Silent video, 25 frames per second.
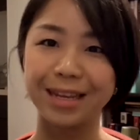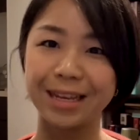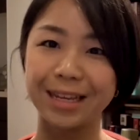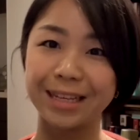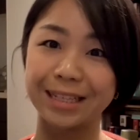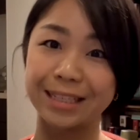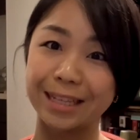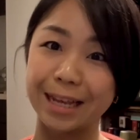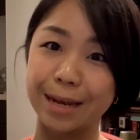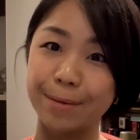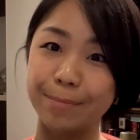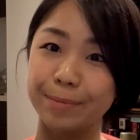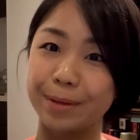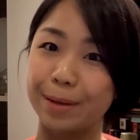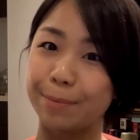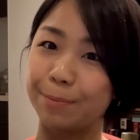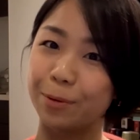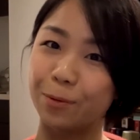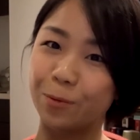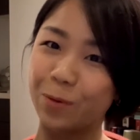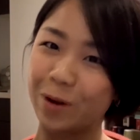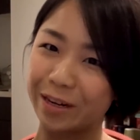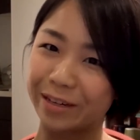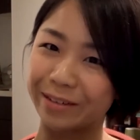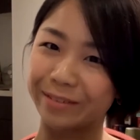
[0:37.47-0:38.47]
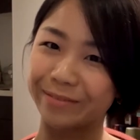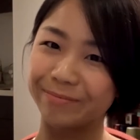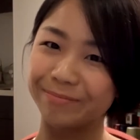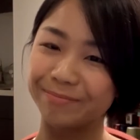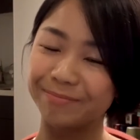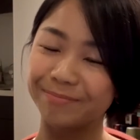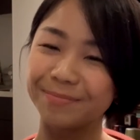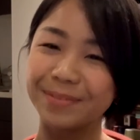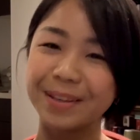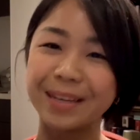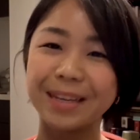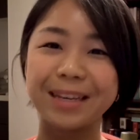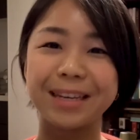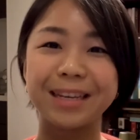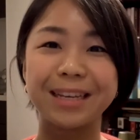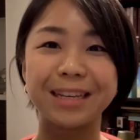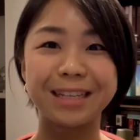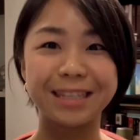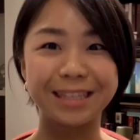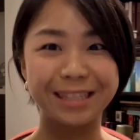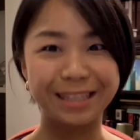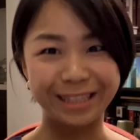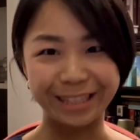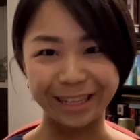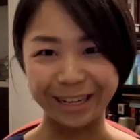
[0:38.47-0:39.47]
Step number 1,
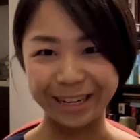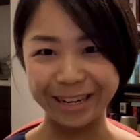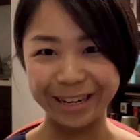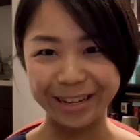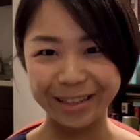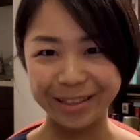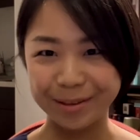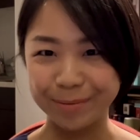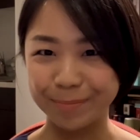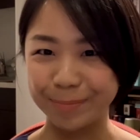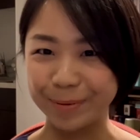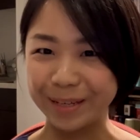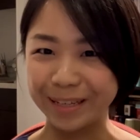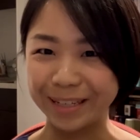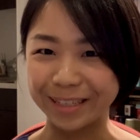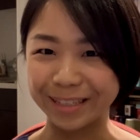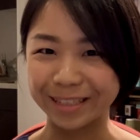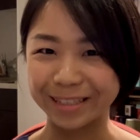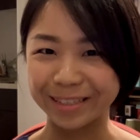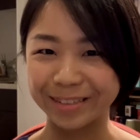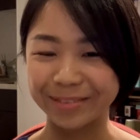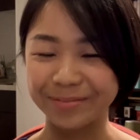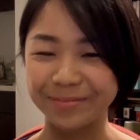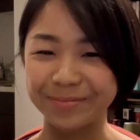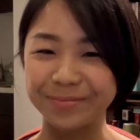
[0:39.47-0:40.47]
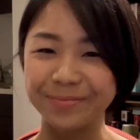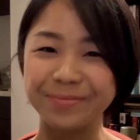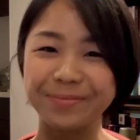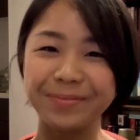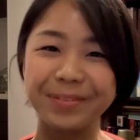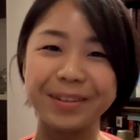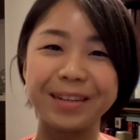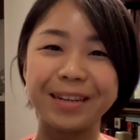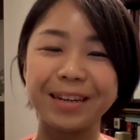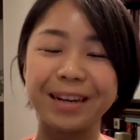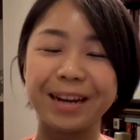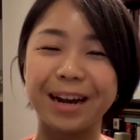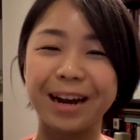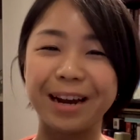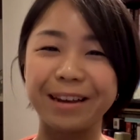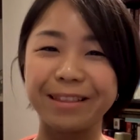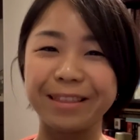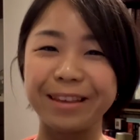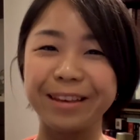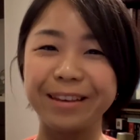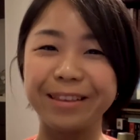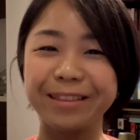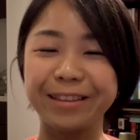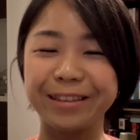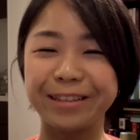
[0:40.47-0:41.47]
sing the piece. I
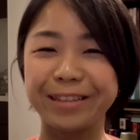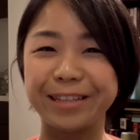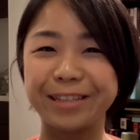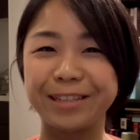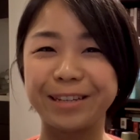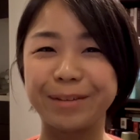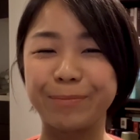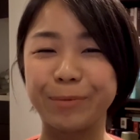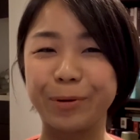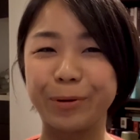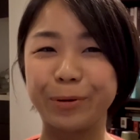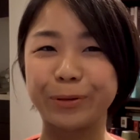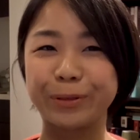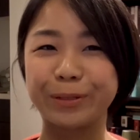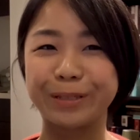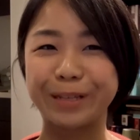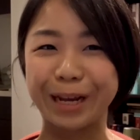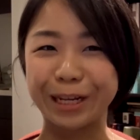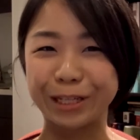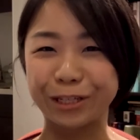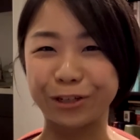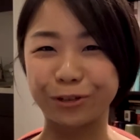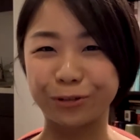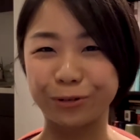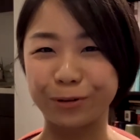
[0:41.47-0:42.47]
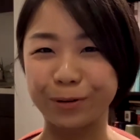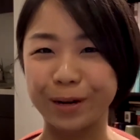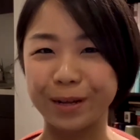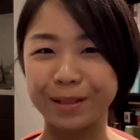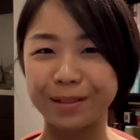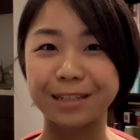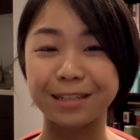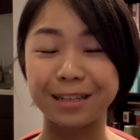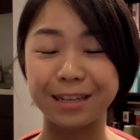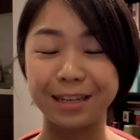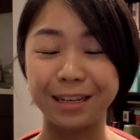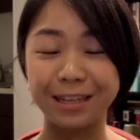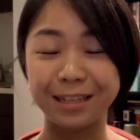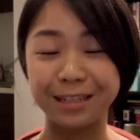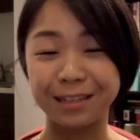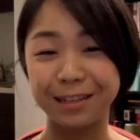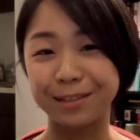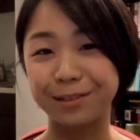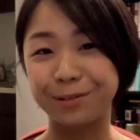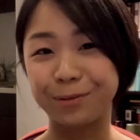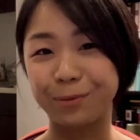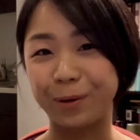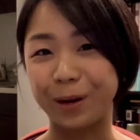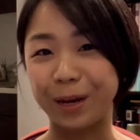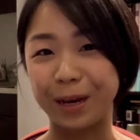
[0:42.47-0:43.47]
think this is the most natural and the
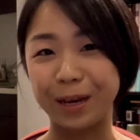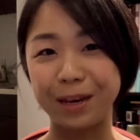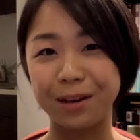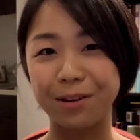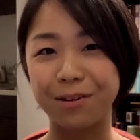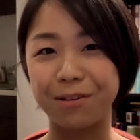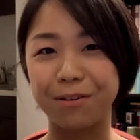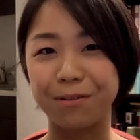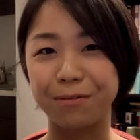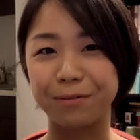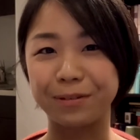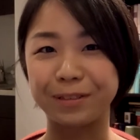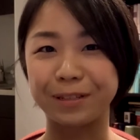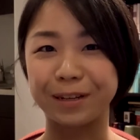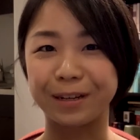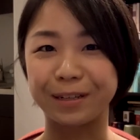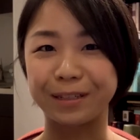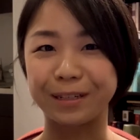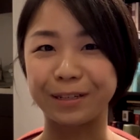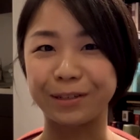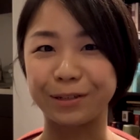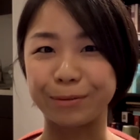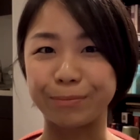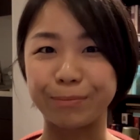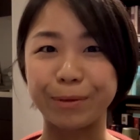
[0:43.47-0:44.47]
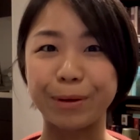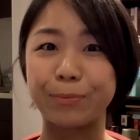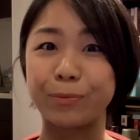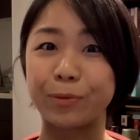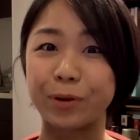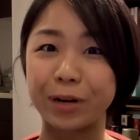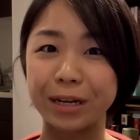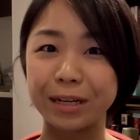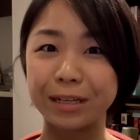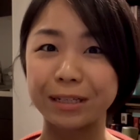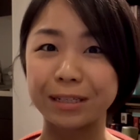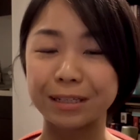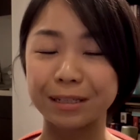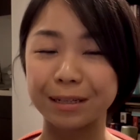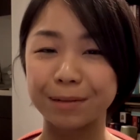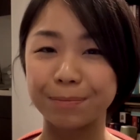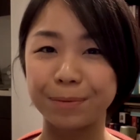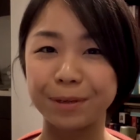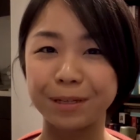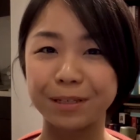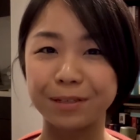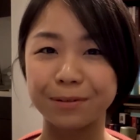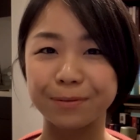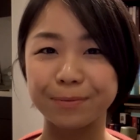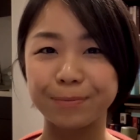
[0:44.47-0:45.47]
easiest way of starting to memorize a
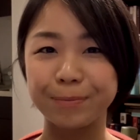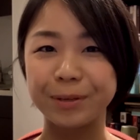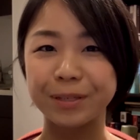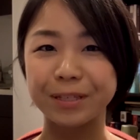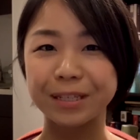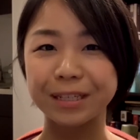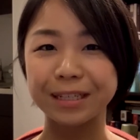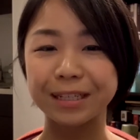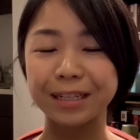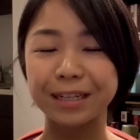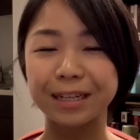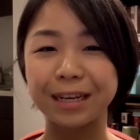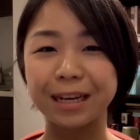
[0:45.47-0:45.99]
piece of music.